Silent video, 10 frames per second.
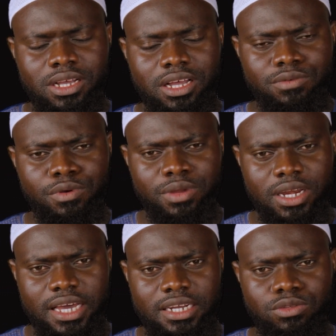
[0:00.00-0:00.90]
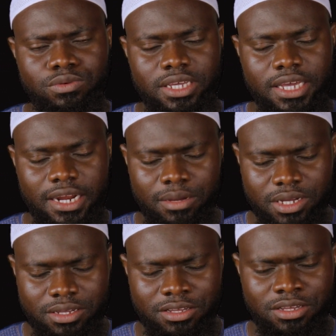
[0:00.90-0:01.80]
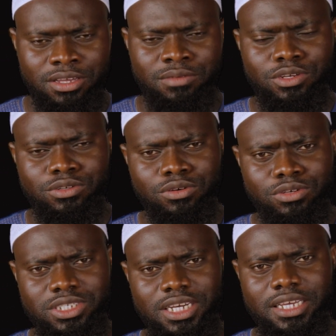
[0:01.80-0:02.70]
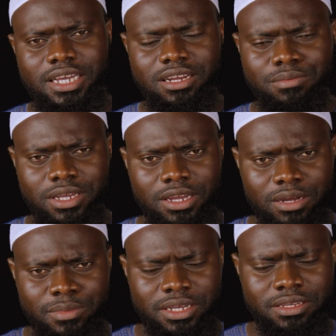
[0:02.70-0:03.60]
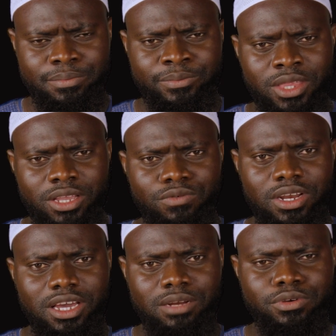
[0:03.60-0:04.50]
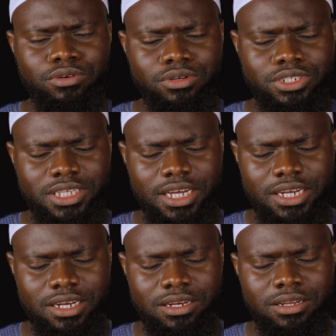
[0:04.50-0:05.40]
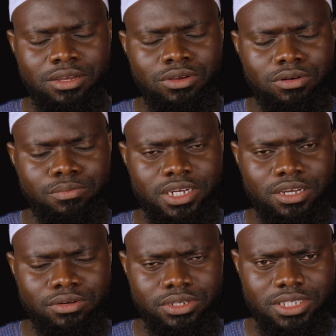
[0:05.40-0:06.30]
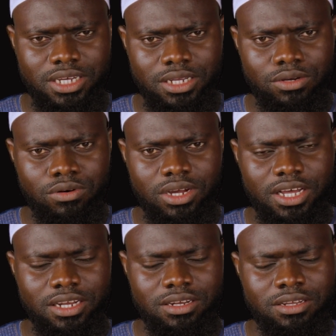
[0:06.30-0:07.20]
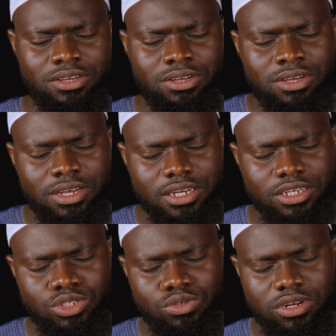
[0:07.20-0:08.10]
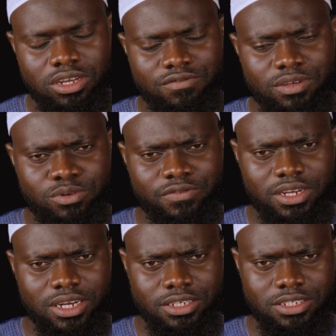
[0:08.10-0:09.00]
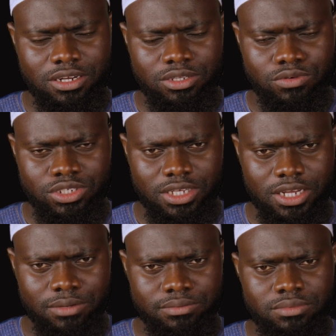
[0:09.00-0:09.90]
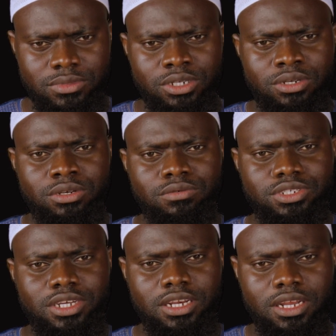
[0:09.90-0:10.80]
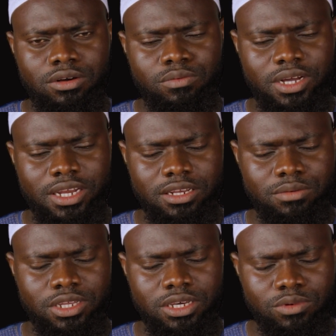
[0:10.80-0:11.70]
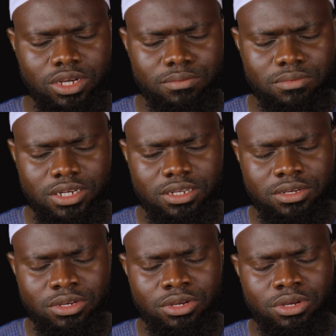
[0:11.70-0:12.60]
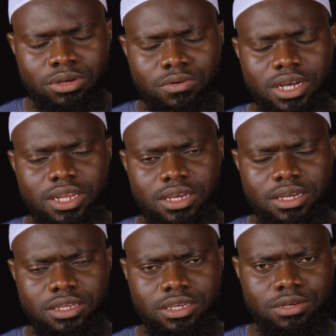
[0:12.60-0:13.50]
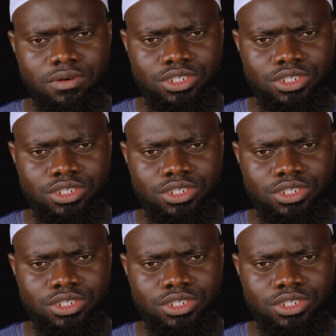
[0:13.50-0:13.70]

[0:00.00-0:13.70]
and we will learn it with the grammar, because understanding Arabic grammar will help you understand or better understand the Quran and the Sunnah of the Prophet alayhi salatu wassalam. Wa sallallahu ala nabina Muhammad wa ala alihi wa